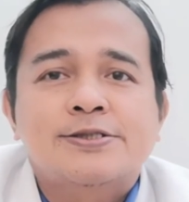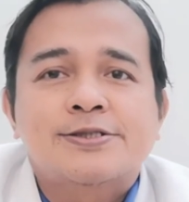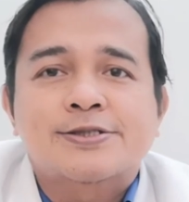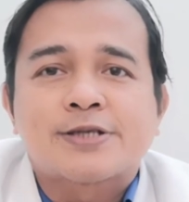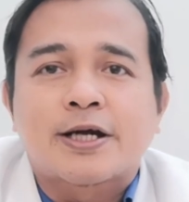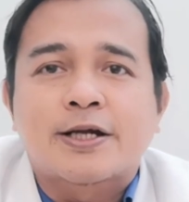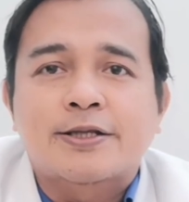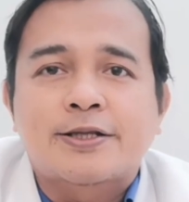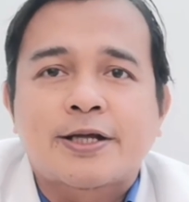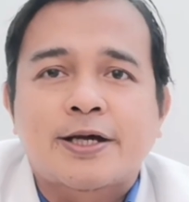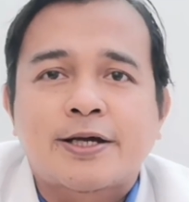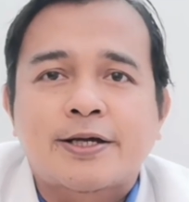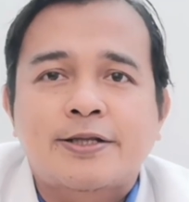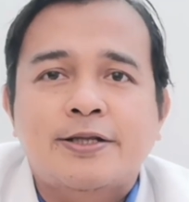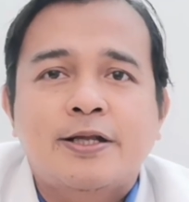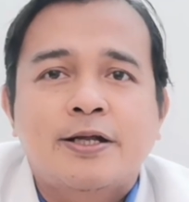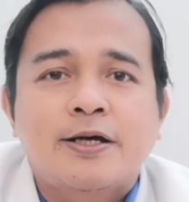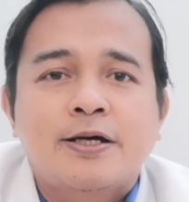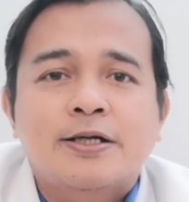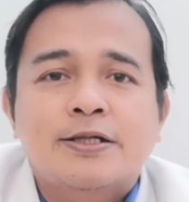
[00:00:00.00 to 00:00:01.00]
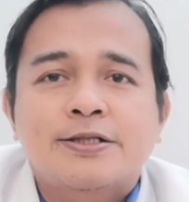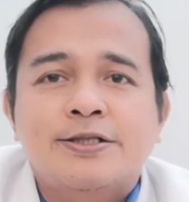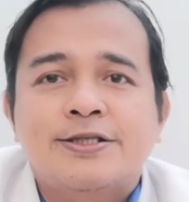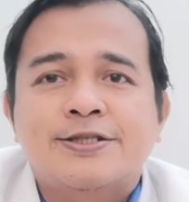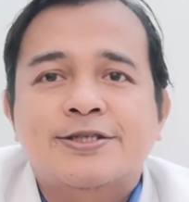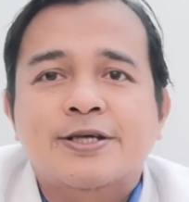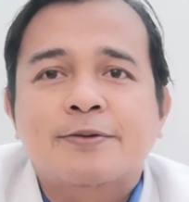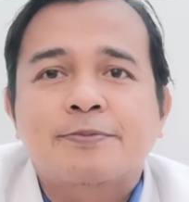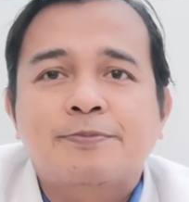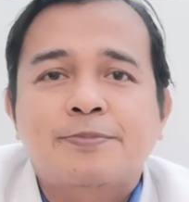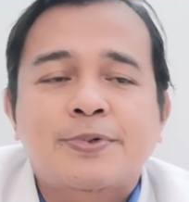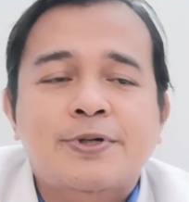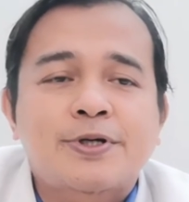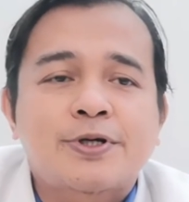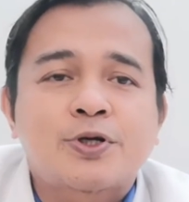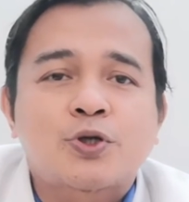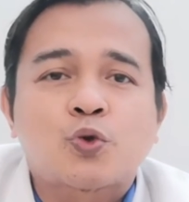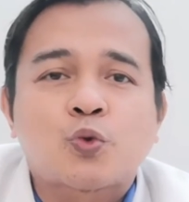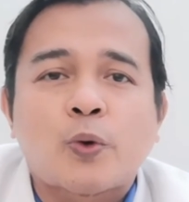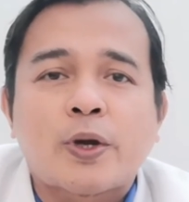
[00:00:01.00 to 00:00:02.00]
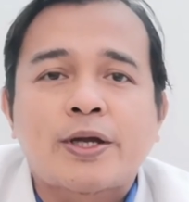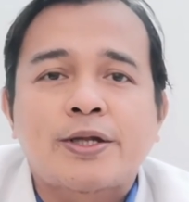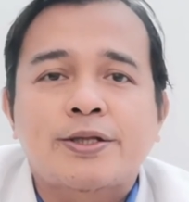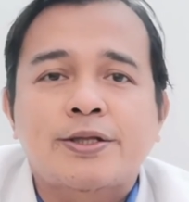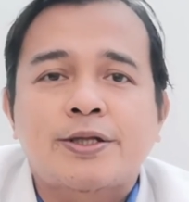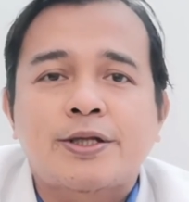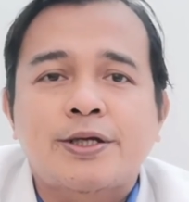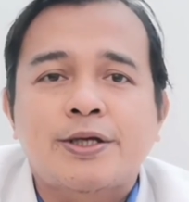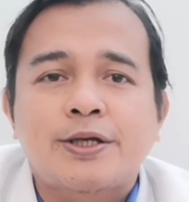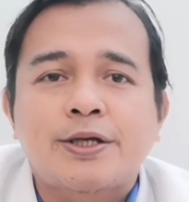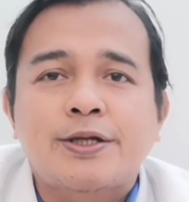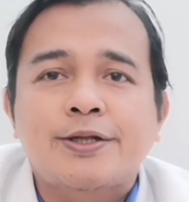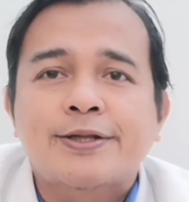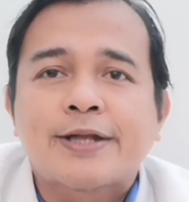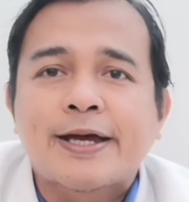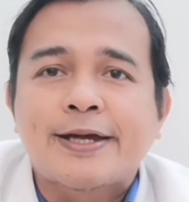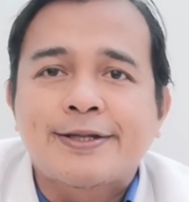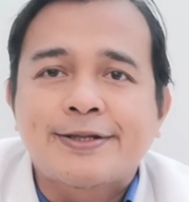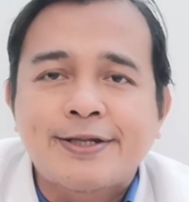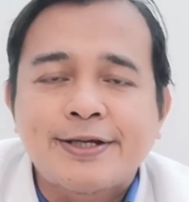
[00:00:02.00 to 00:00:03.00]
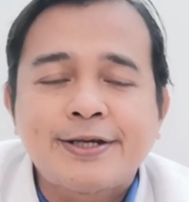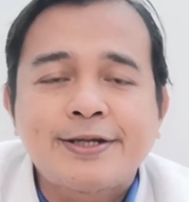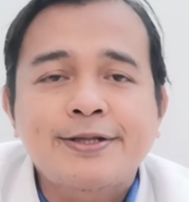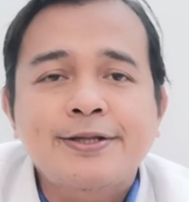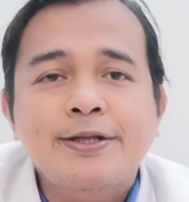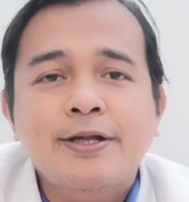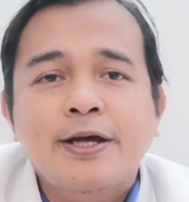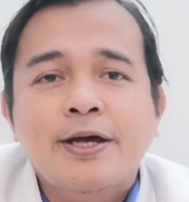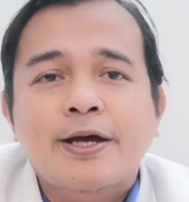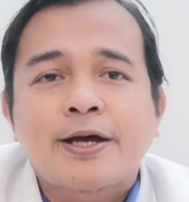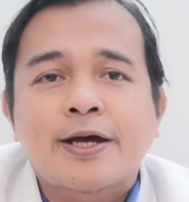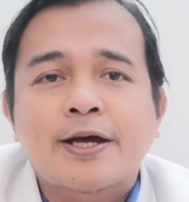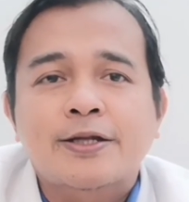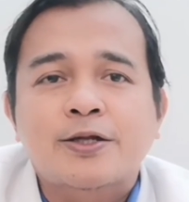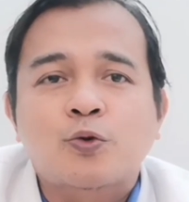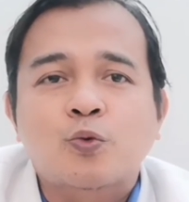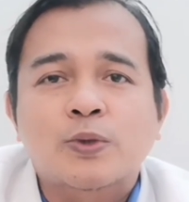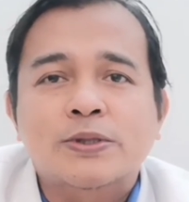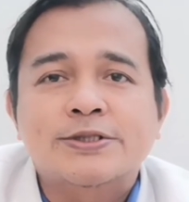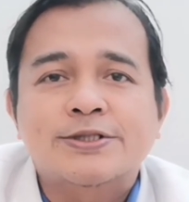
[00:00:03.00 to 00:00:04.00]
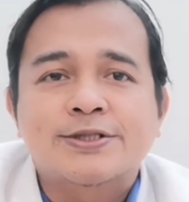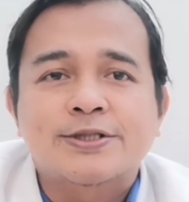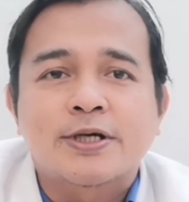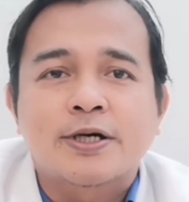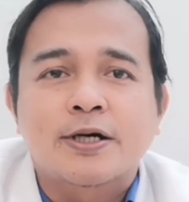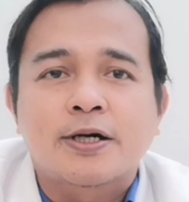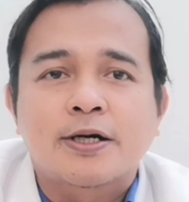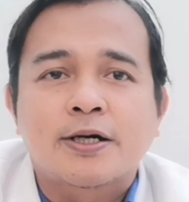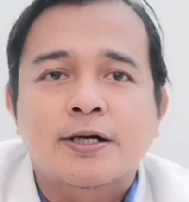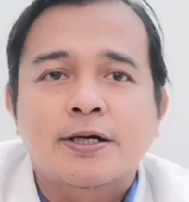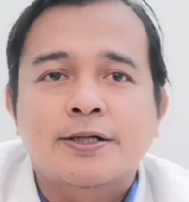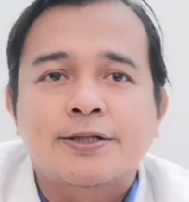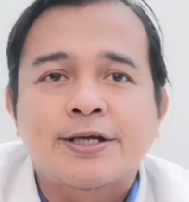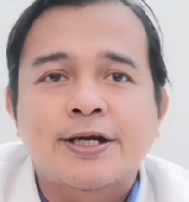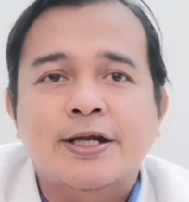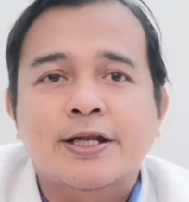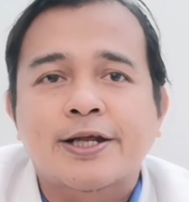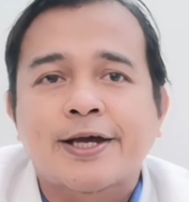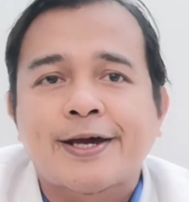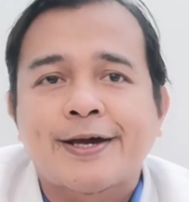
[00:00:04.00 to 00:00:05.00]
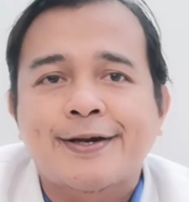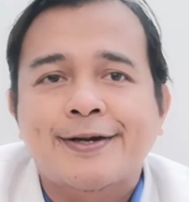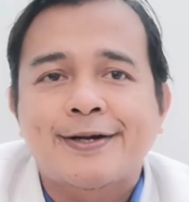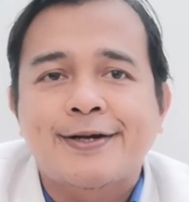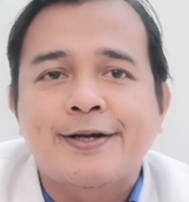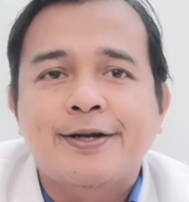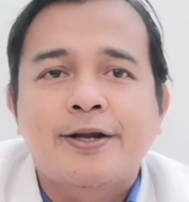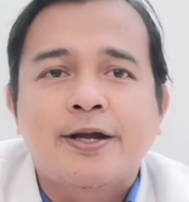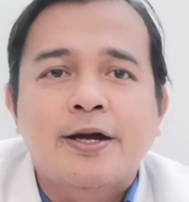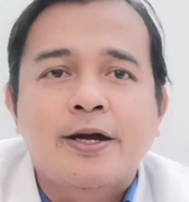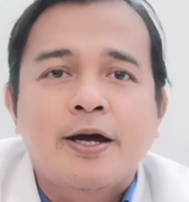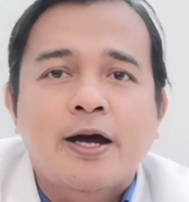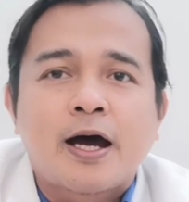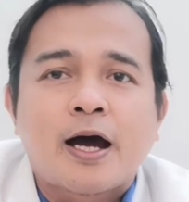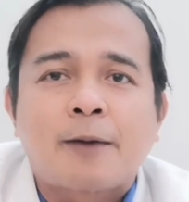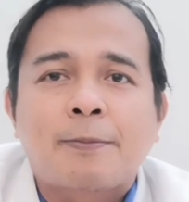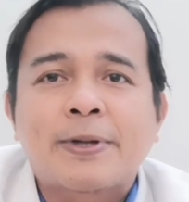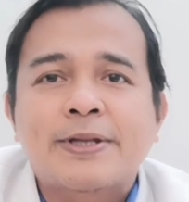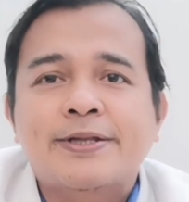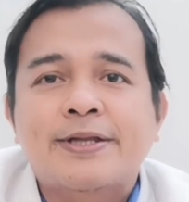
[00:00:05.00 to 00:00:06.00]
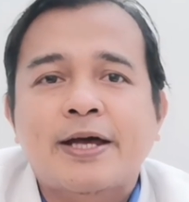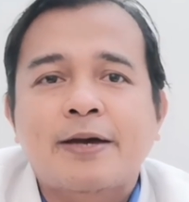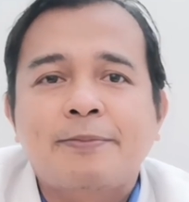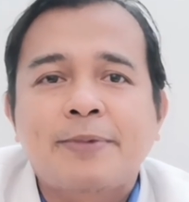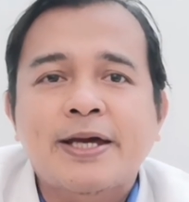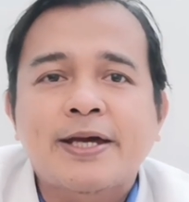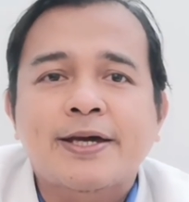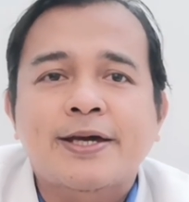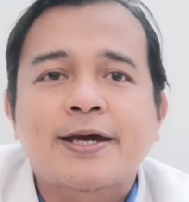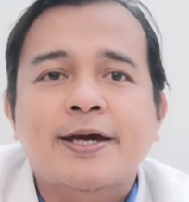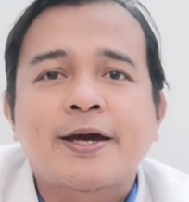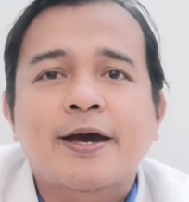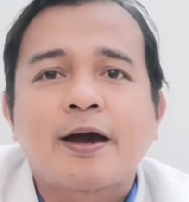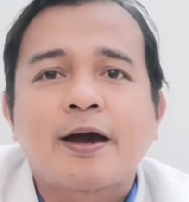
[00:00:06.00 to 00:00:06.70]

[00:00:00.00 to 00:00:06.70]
started December 2019 and it was declared a pandemic